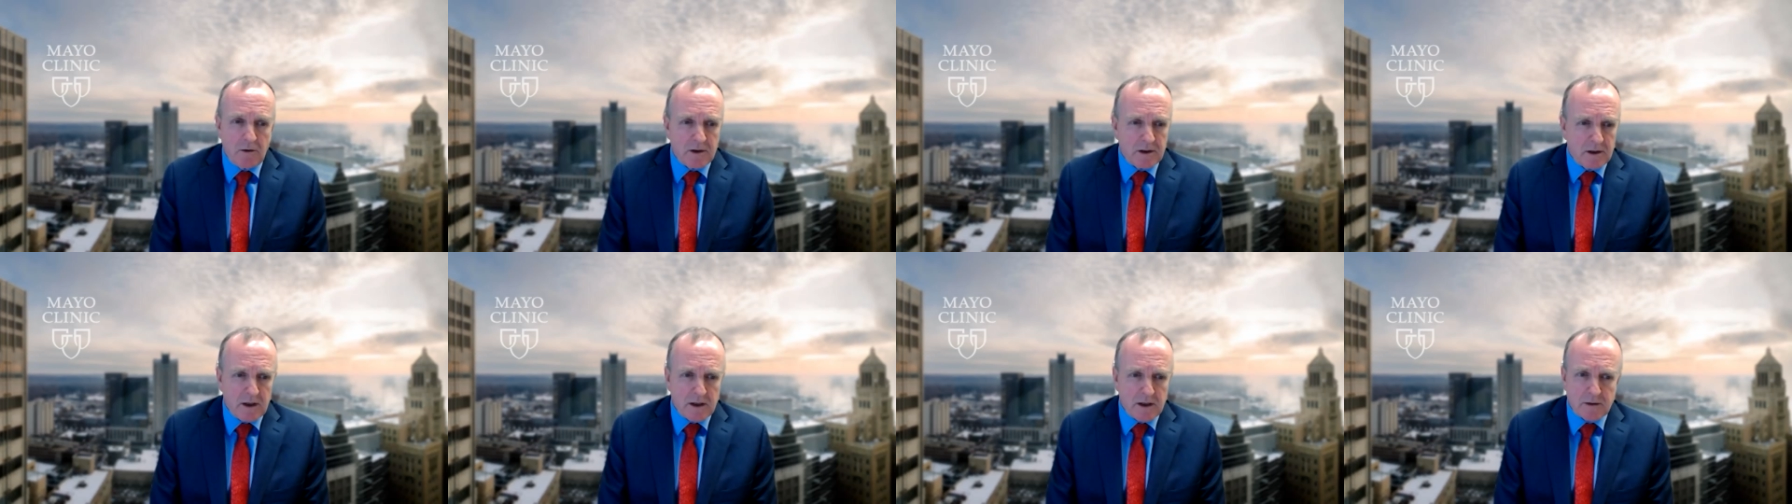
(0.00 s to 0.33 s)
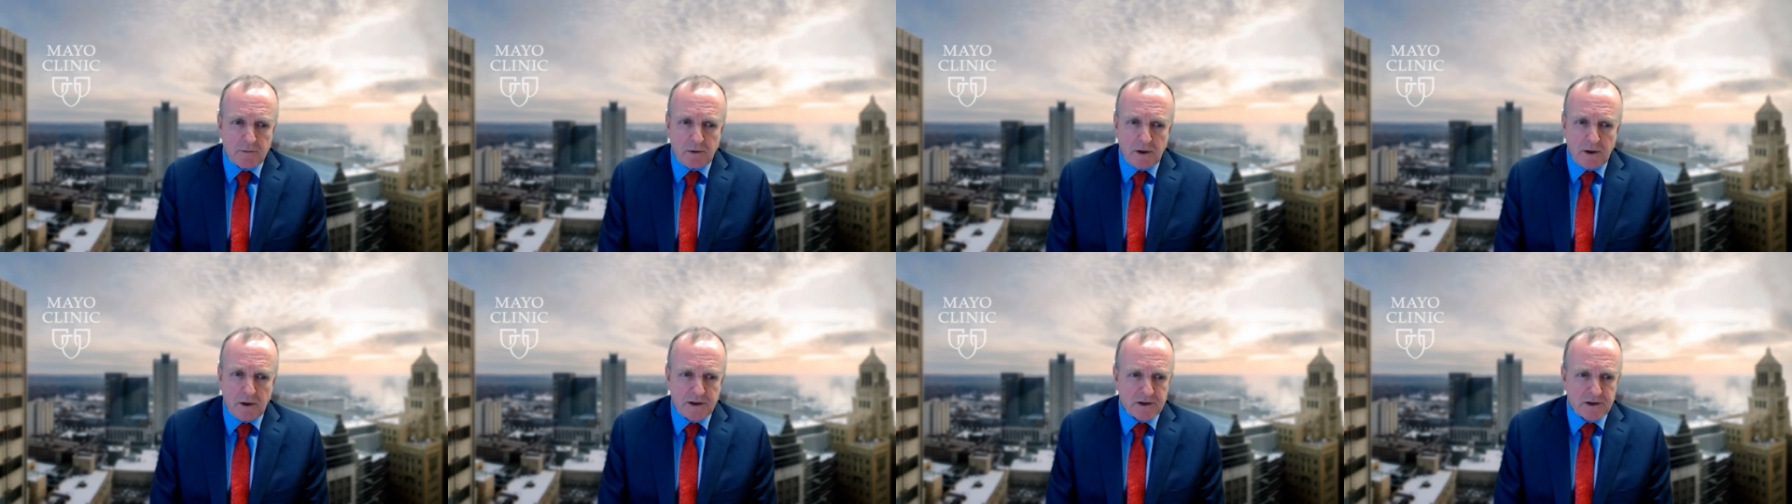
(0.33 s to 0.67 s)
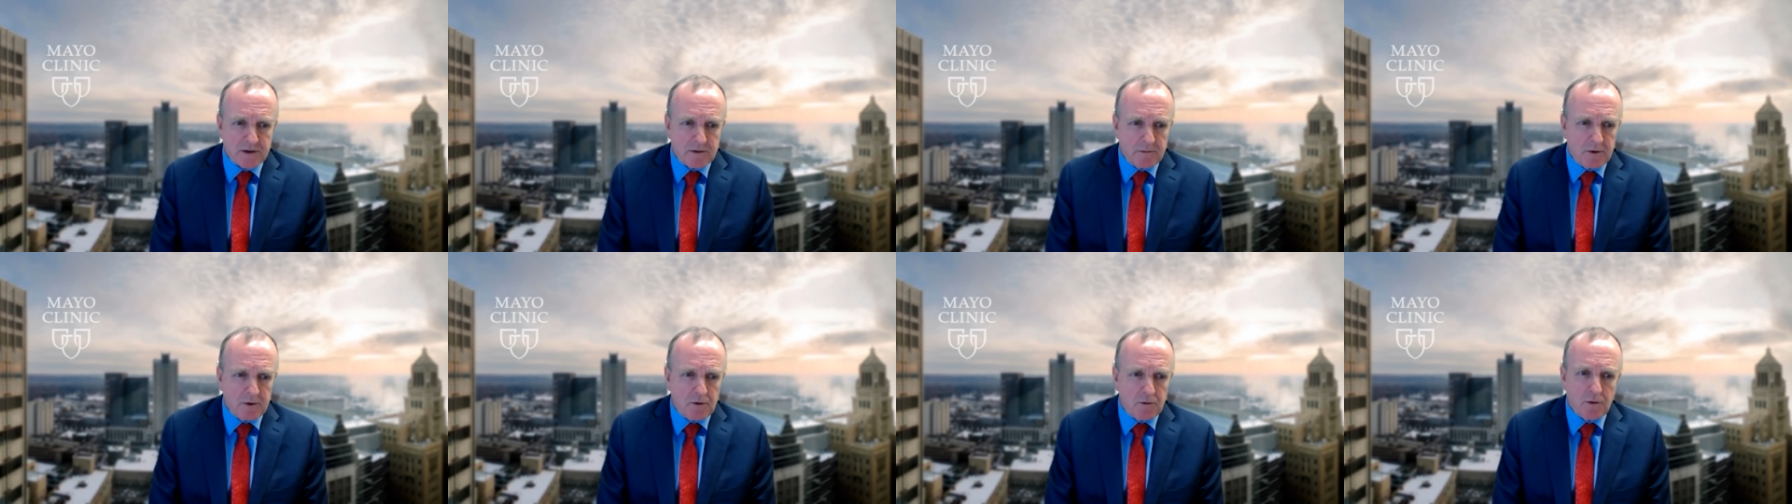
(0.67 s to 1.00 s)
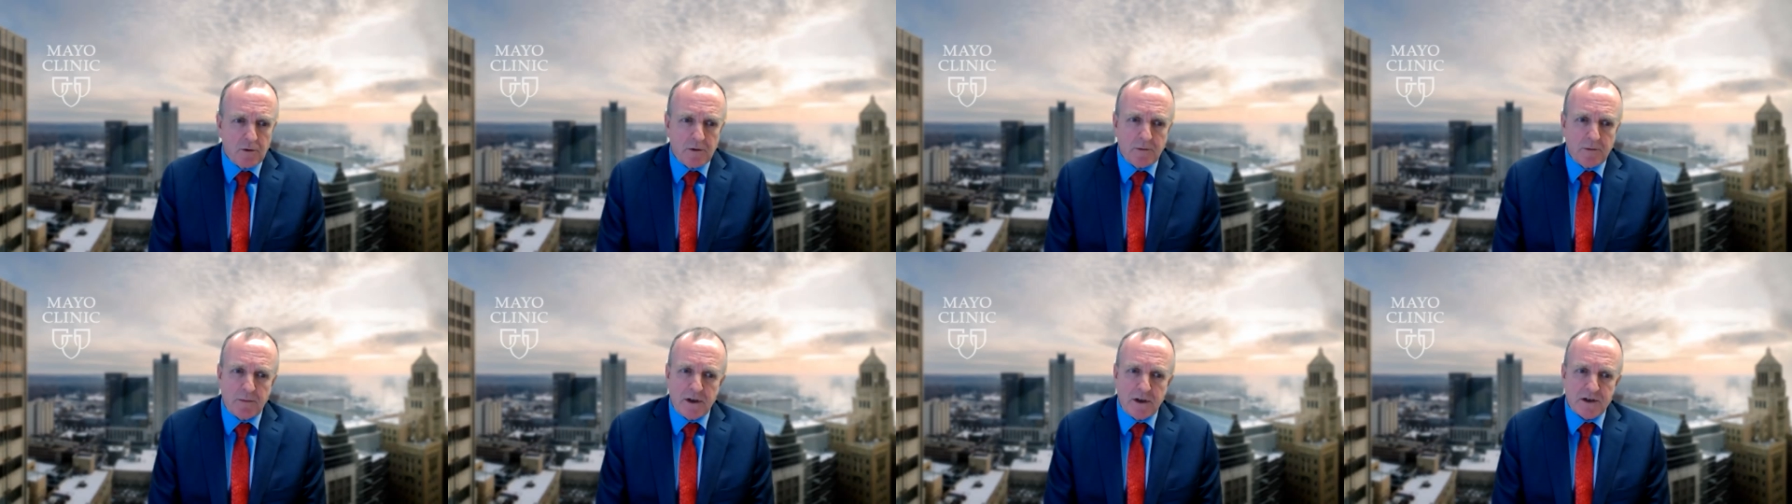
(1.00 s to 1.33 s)
and in other places have been
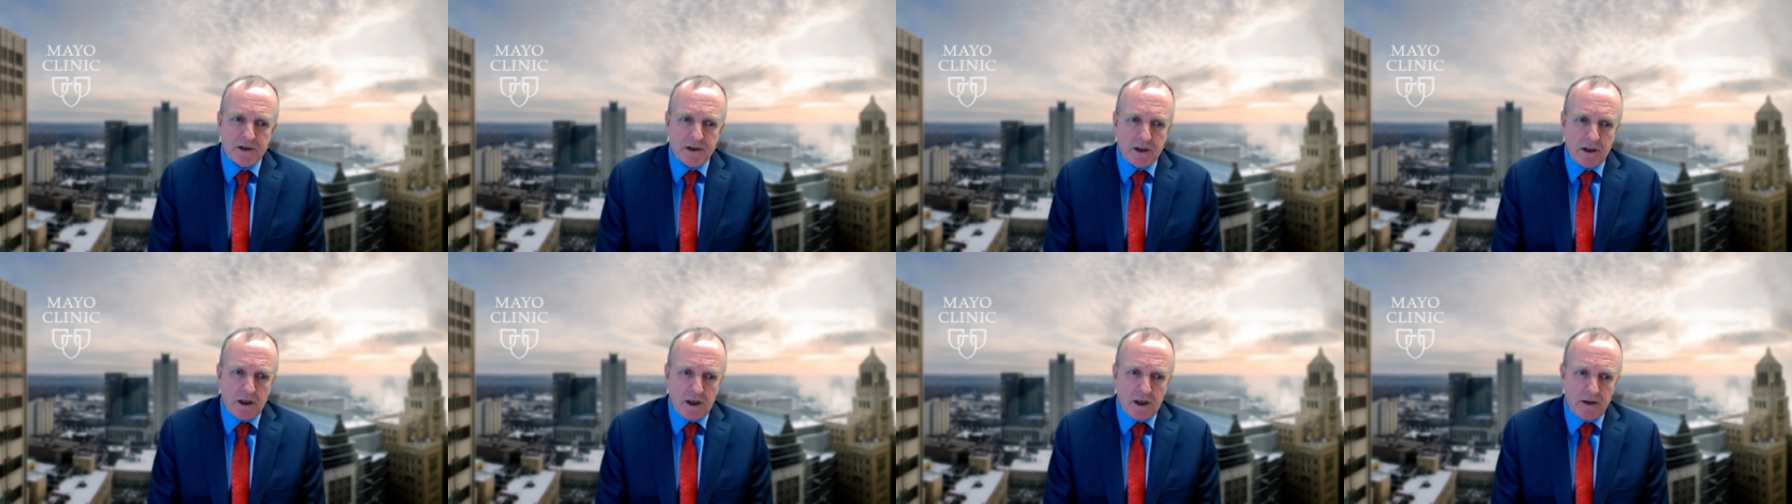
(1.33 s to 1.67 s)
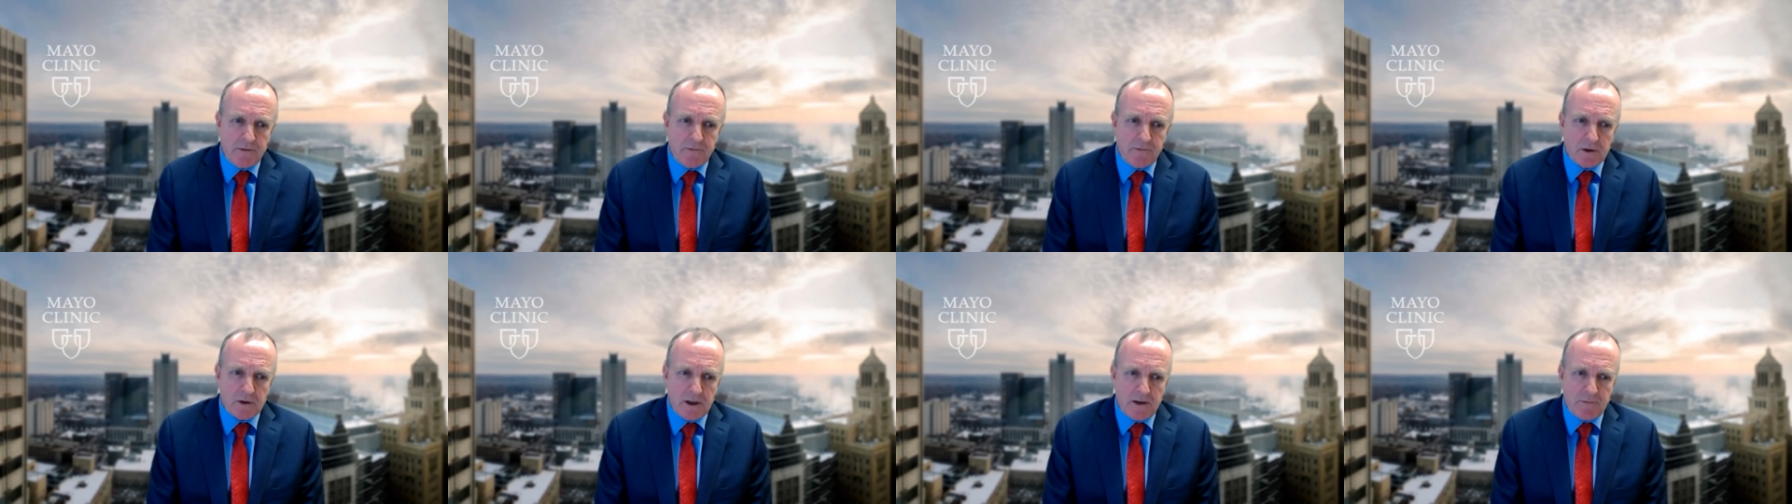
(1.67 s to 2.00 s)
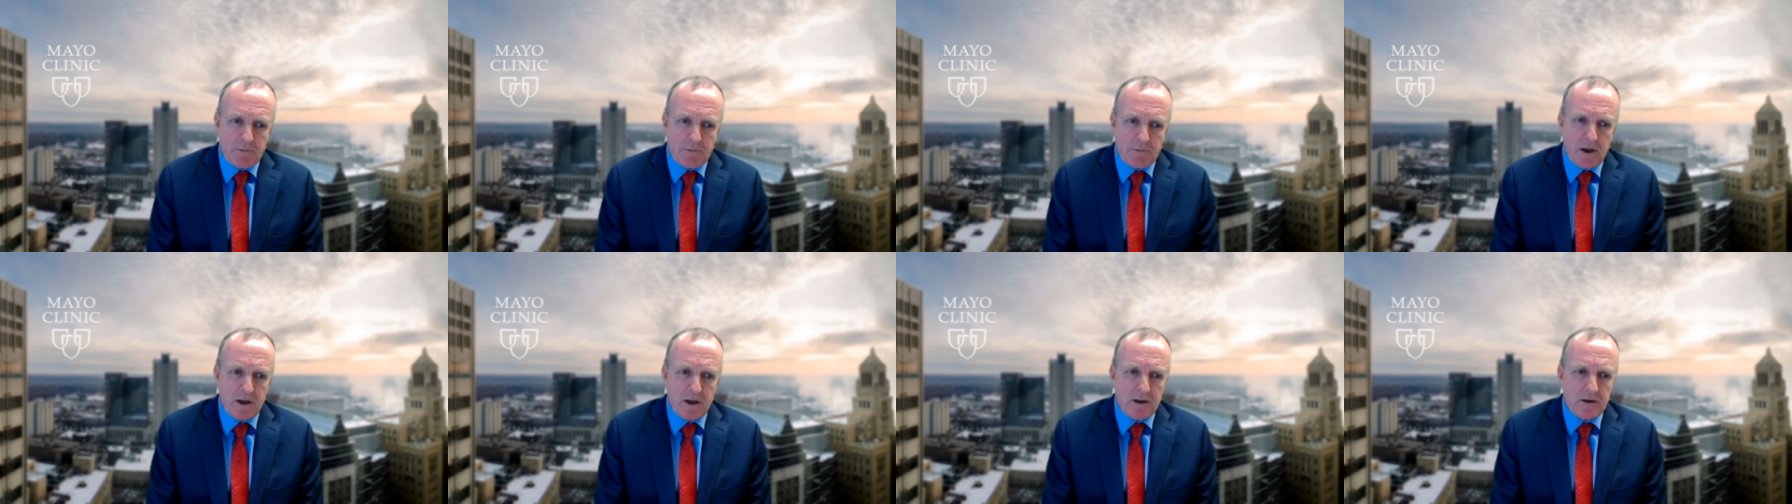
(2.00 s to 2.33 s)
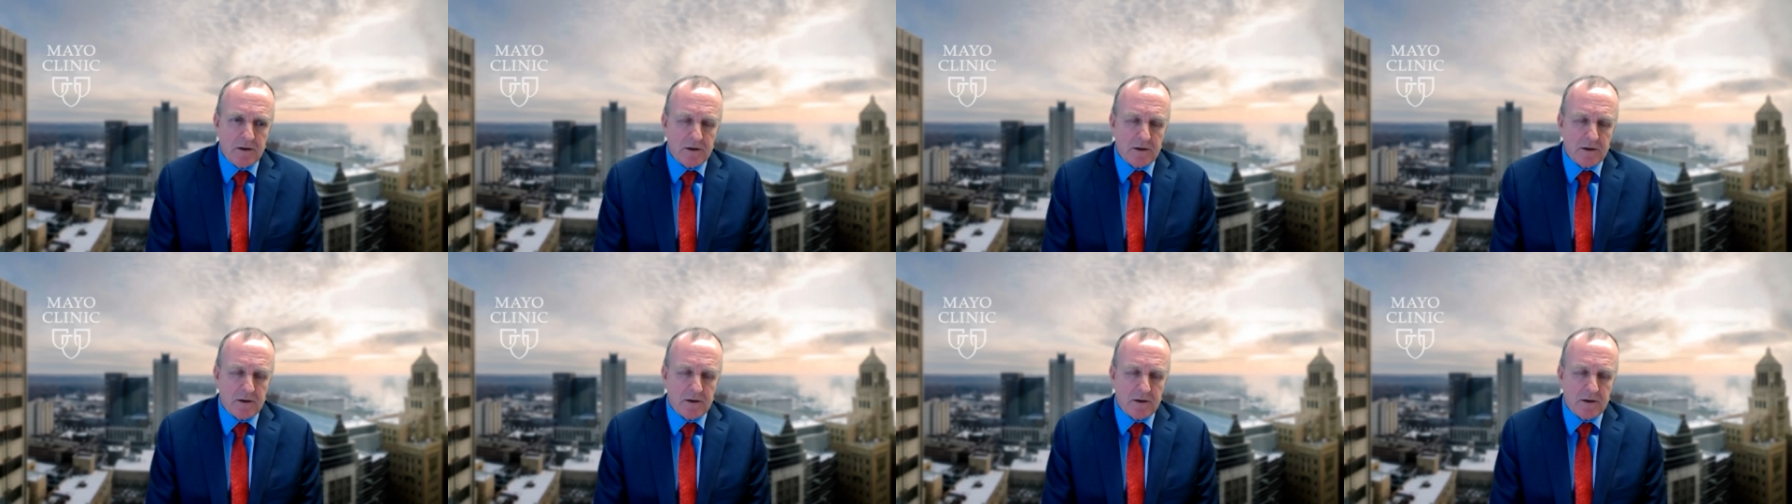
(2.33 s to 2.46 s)
doing P C I for left main